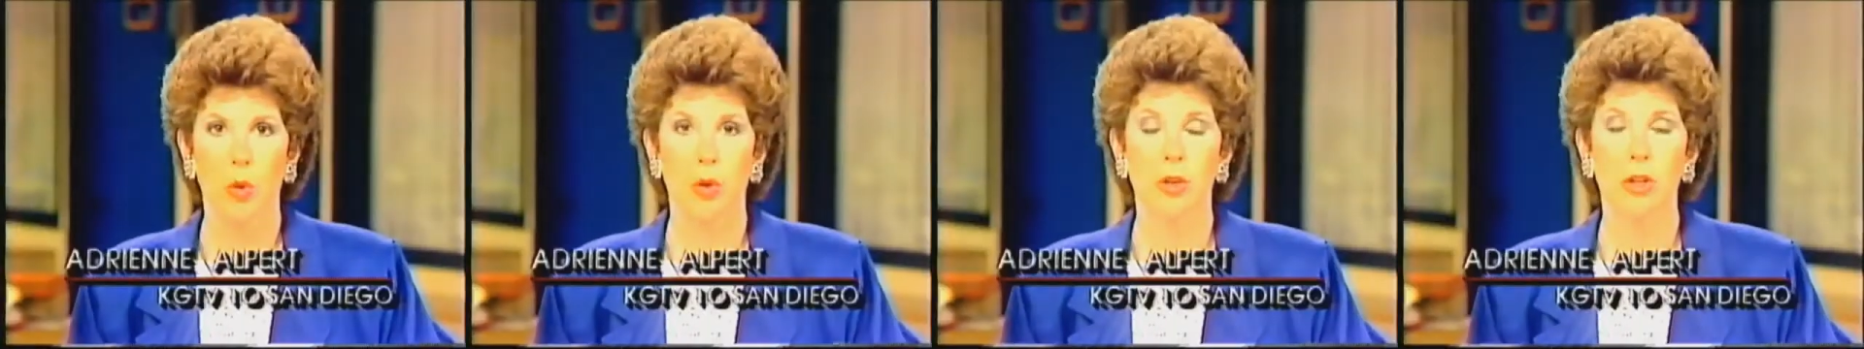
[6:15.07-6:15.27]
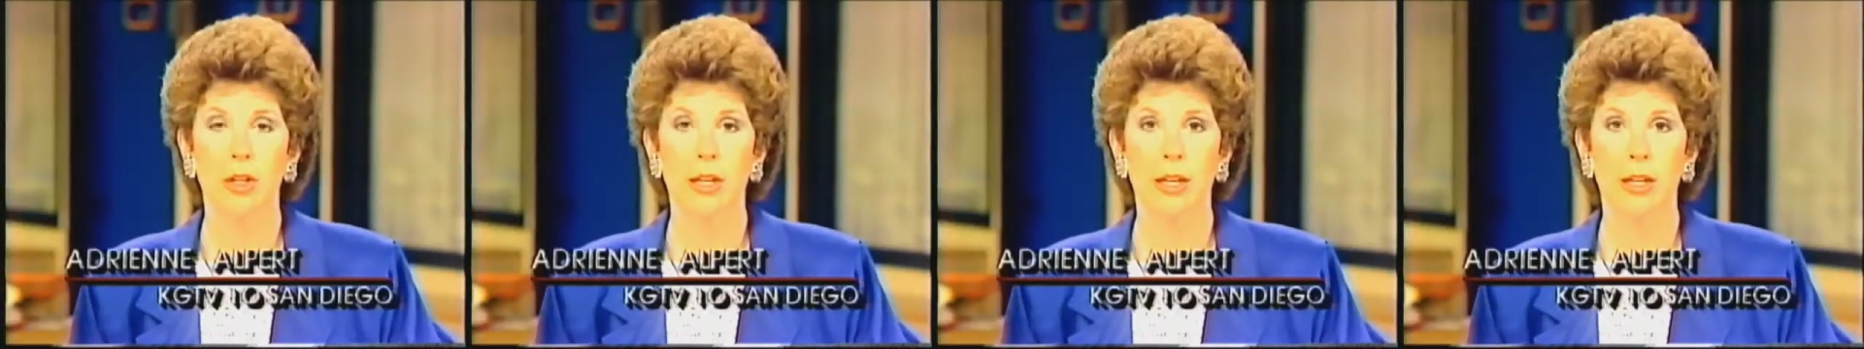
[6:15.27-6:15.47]

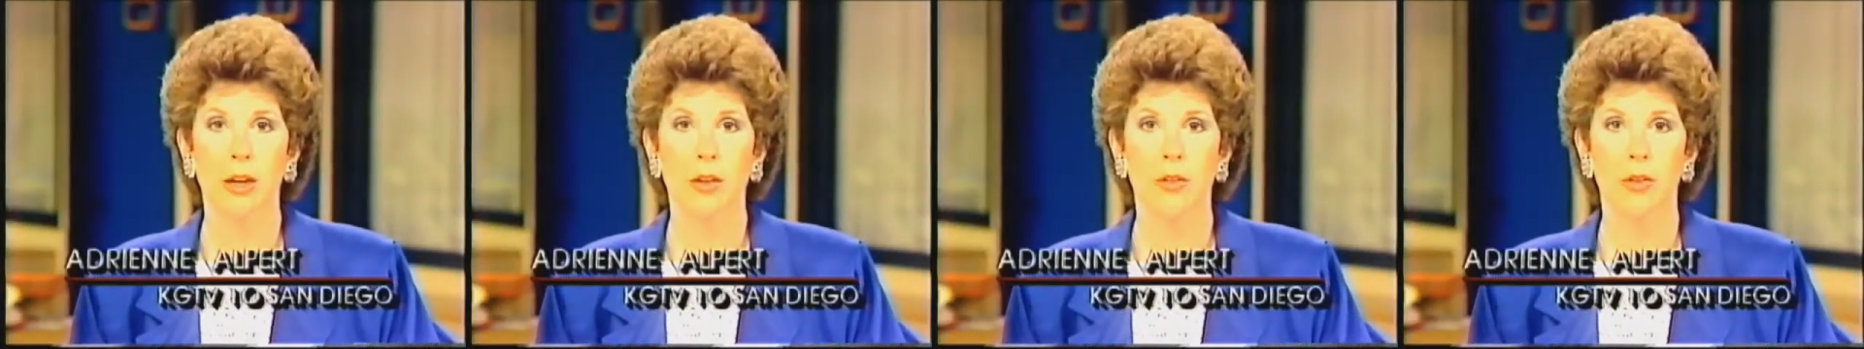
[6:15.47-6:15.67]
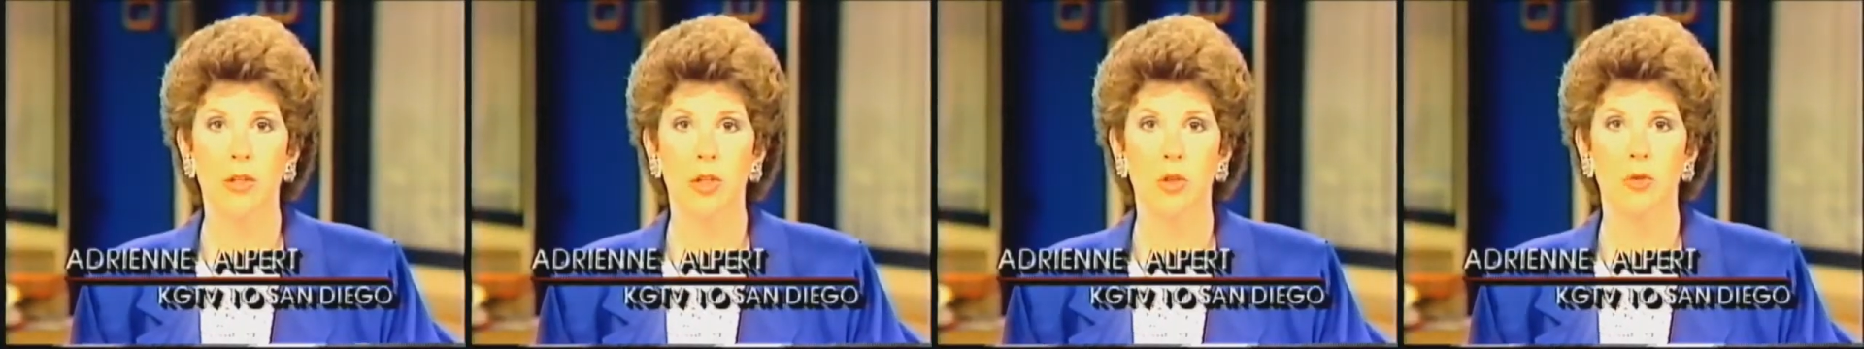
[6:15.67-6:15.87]
We'll look in
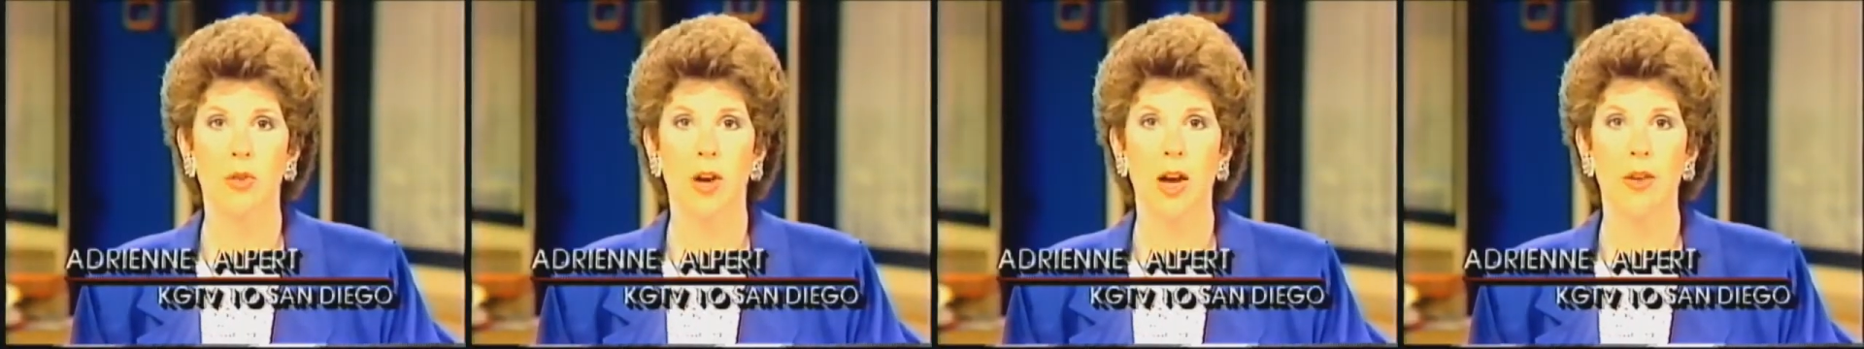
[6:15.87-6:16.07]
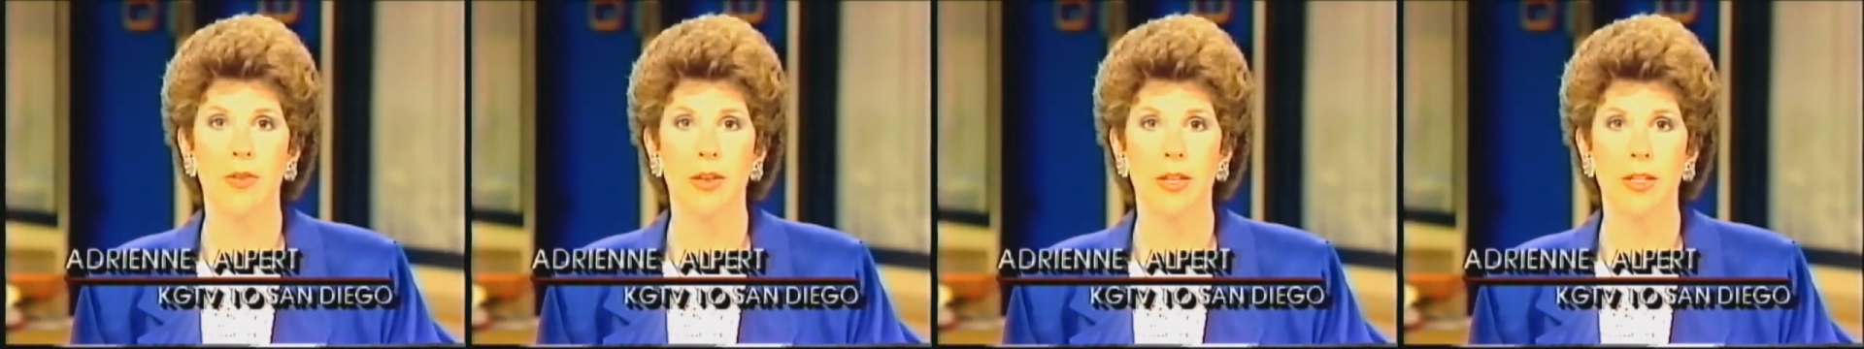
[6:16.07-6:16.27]
on the
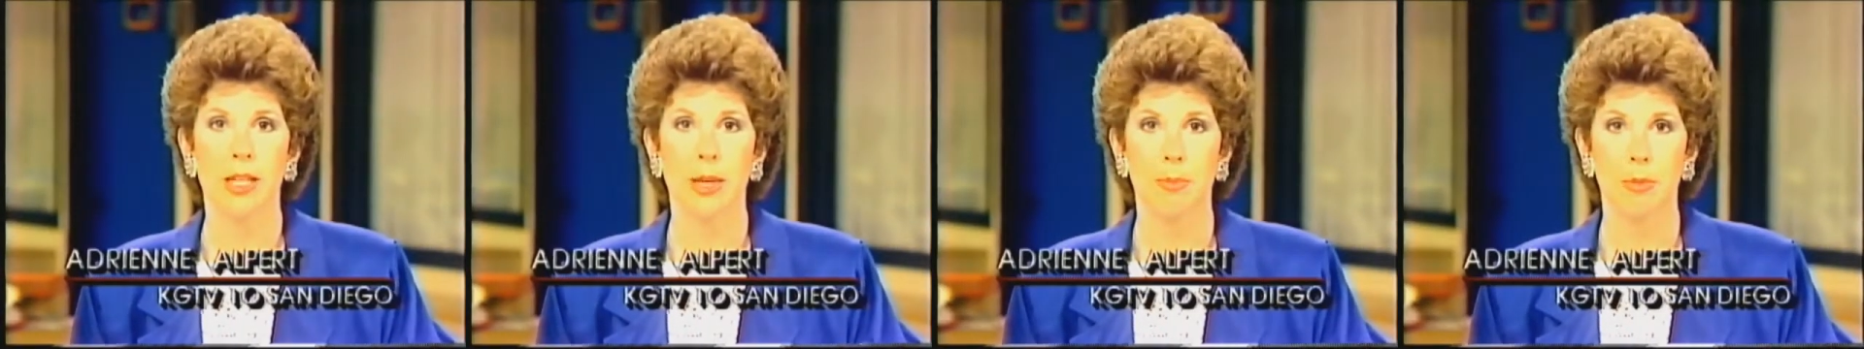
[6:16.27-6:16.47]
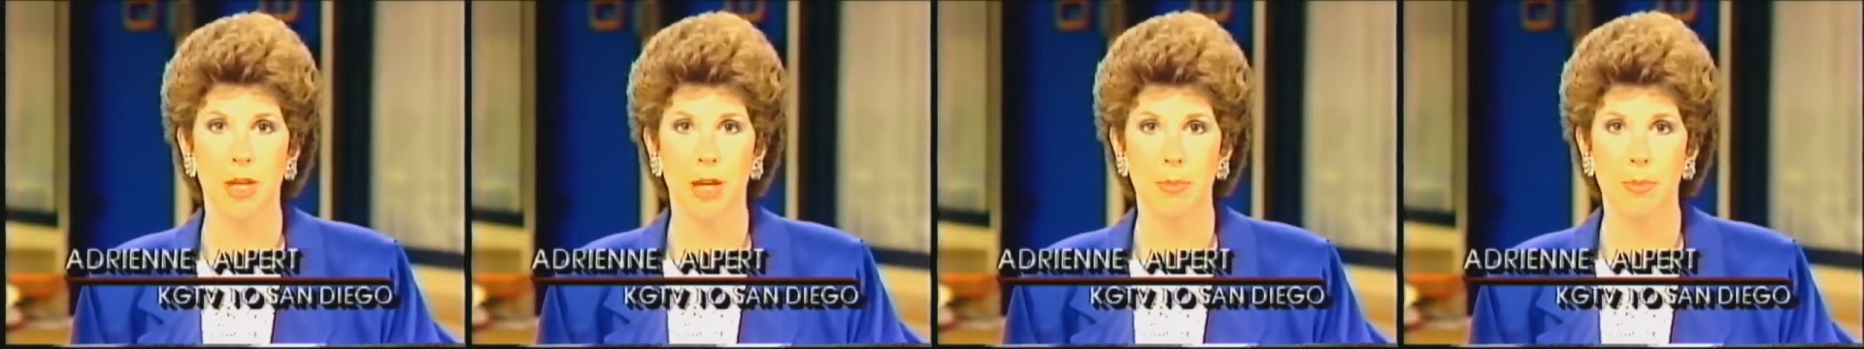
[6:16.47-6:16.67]
surviving
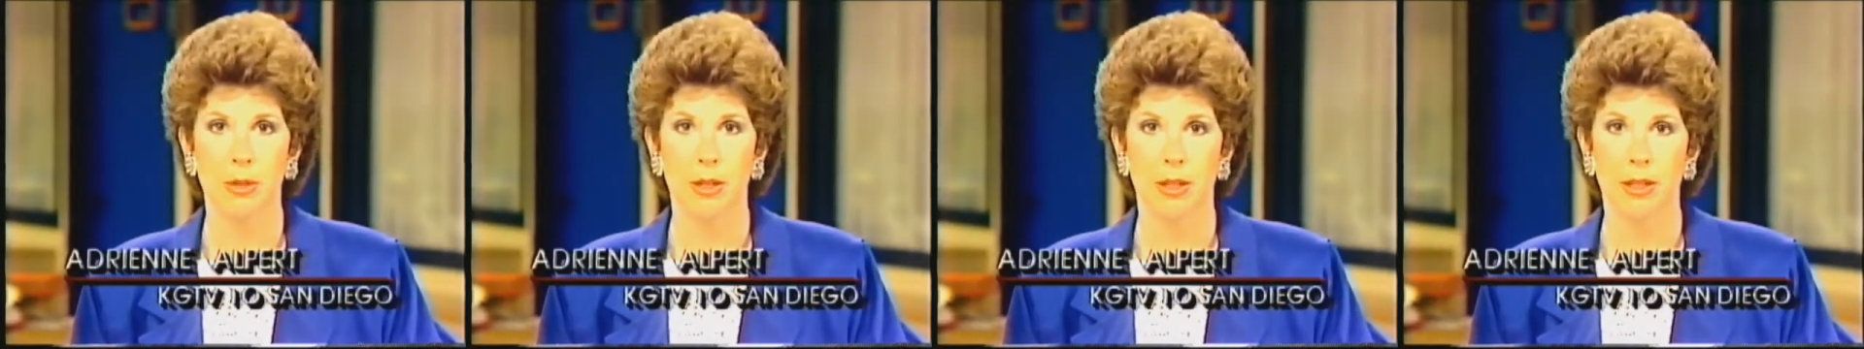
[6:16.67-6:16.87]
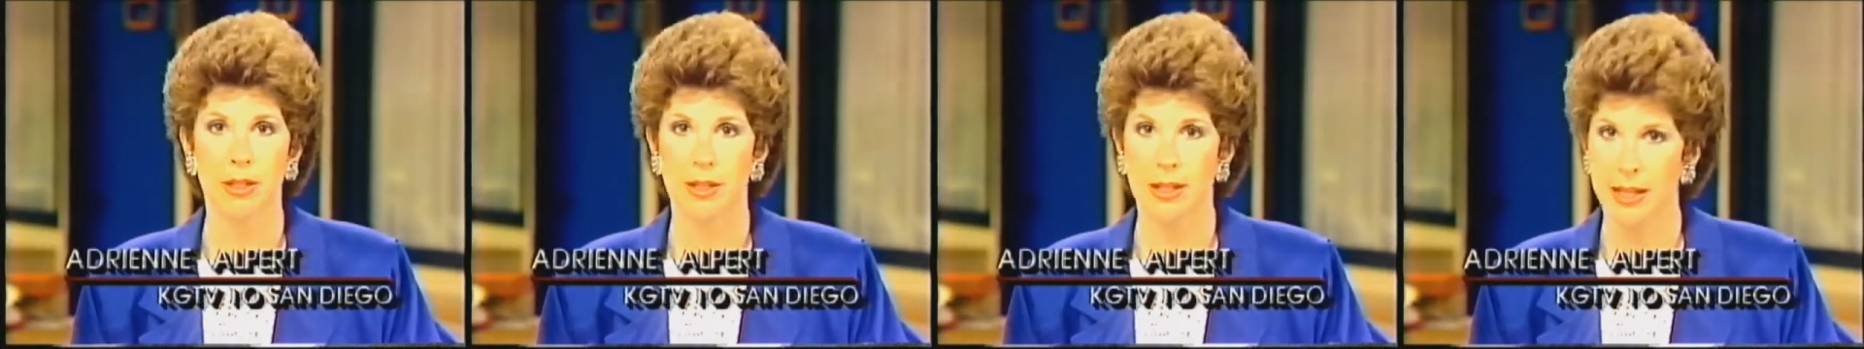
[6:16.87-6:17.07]

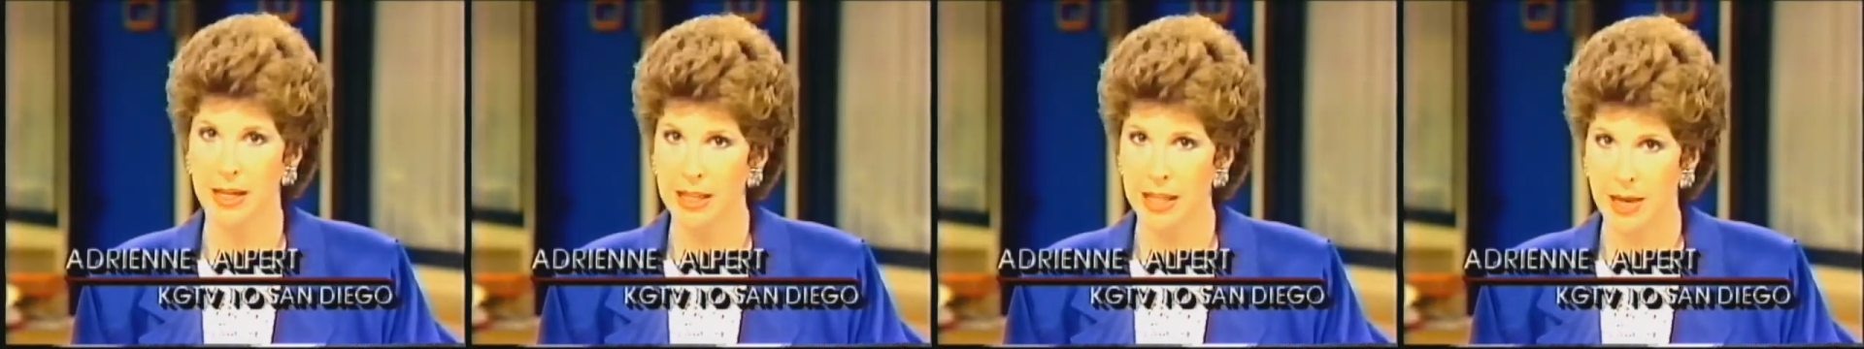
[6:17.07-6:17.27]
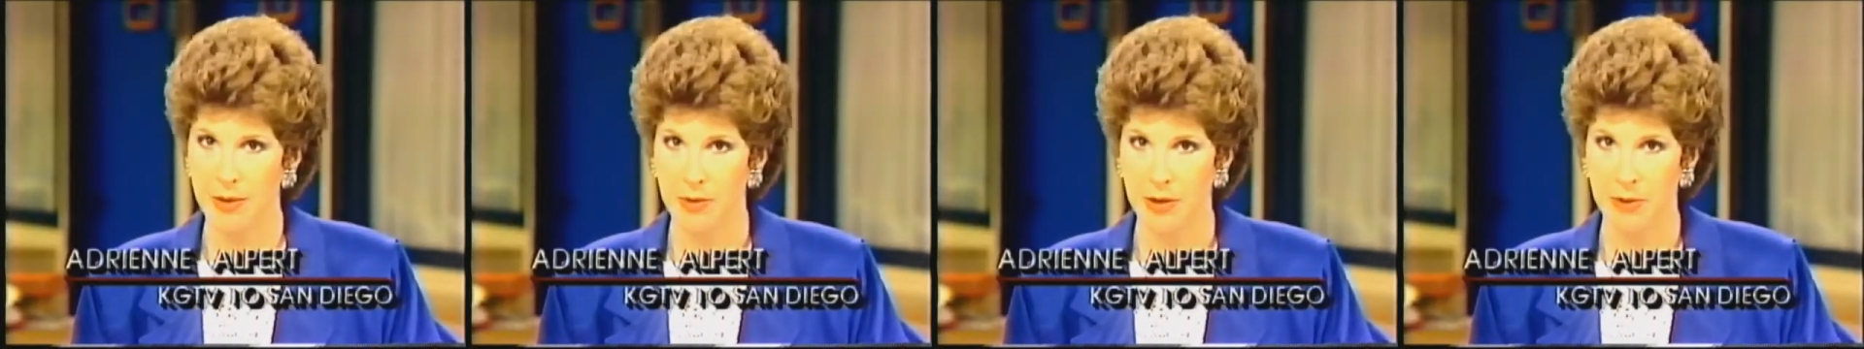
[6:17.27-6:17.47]
septuplets at
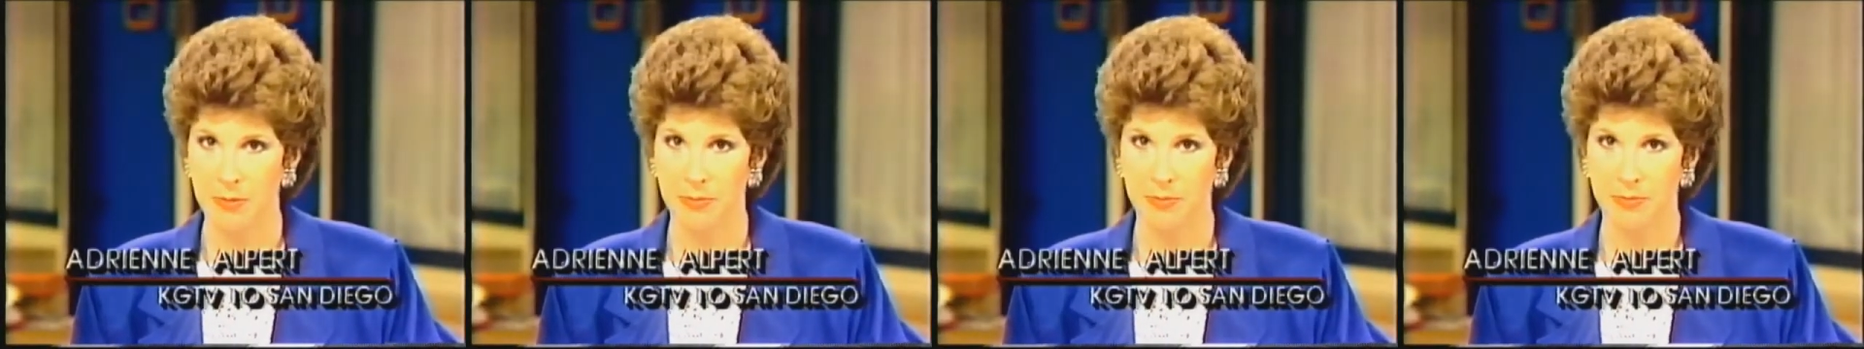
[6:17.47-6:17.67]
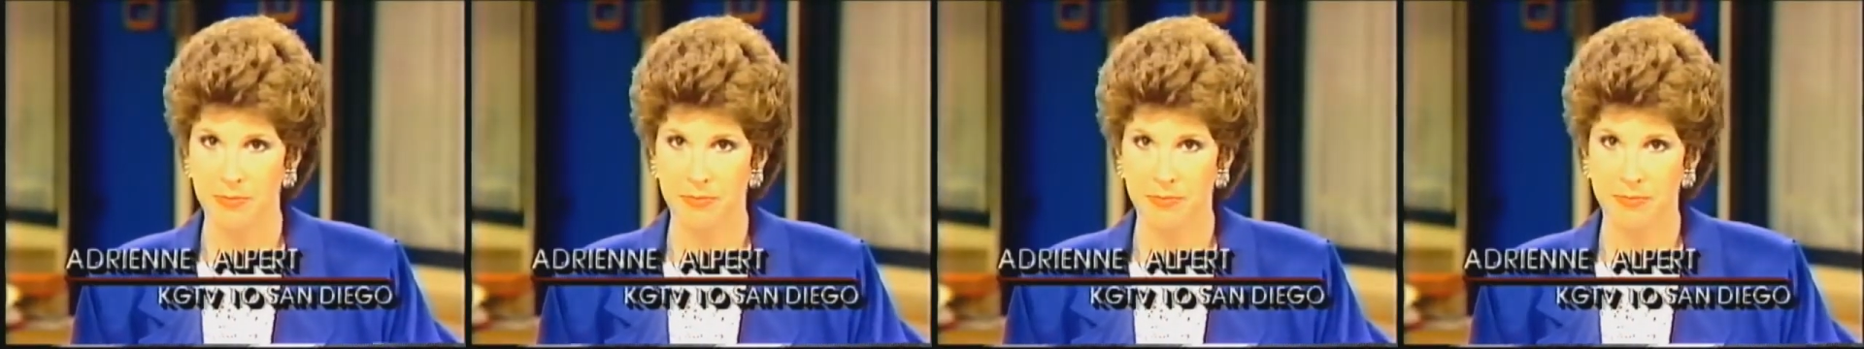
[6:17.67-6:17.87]
eleven.